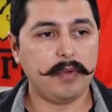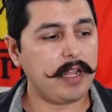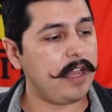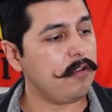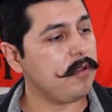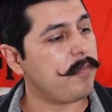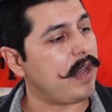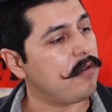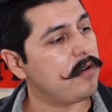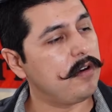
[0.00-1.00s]
But how do we
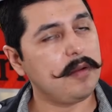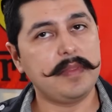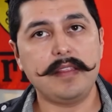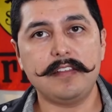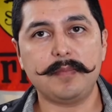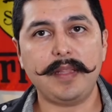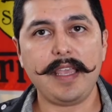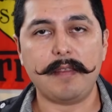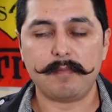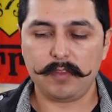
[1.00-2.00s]
power up the
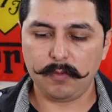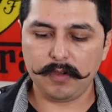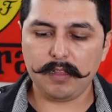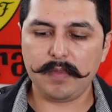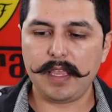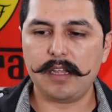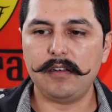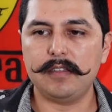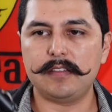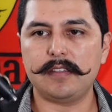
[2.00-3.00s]
display? Well, they
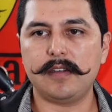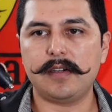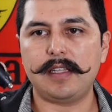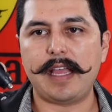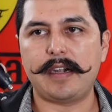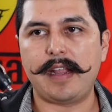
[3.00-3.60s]
include the cigarette lighter